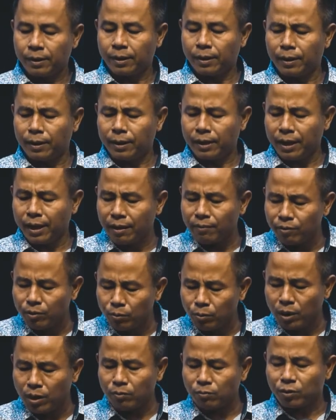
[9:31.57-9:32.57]
And
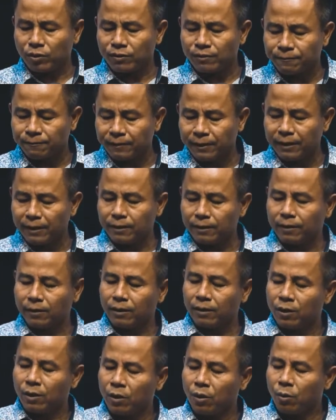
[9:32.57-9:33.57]
everyone was filled
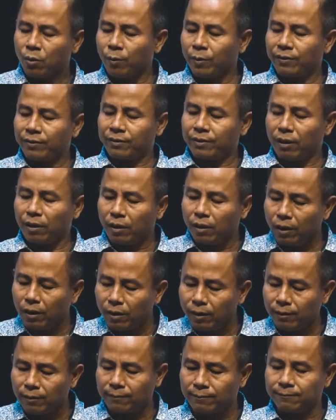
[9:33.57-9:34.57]
with
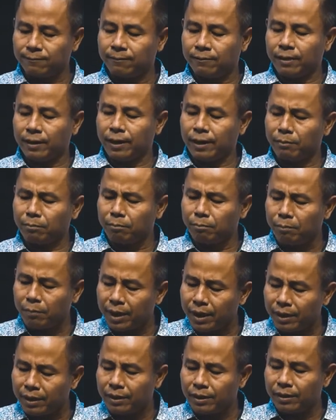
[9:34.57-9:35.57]
awe at
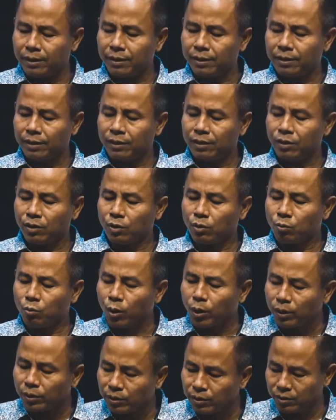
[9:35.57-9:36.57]
many
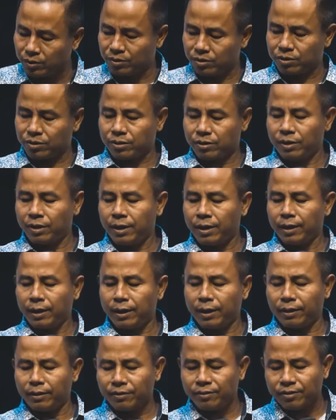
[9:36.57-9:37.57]
wonders
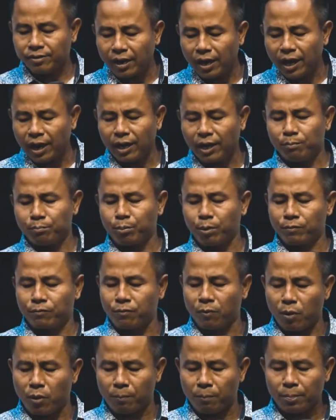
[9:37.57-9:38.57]
and signs
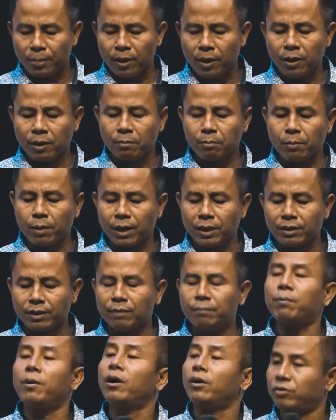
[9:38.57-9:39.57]
performed by the
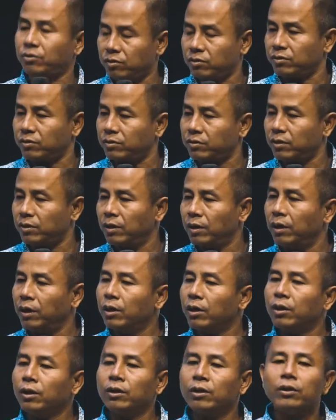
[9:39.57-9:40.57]
apostles.
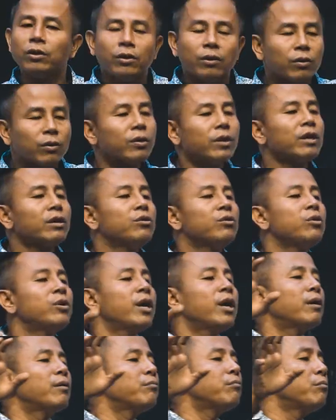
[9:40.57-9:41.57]
You know that you
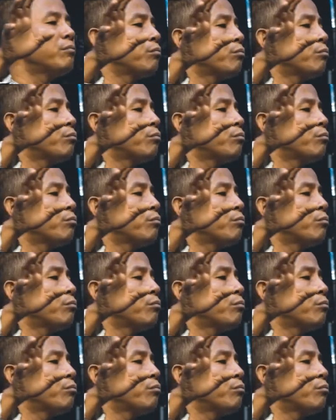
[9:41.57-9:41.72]
can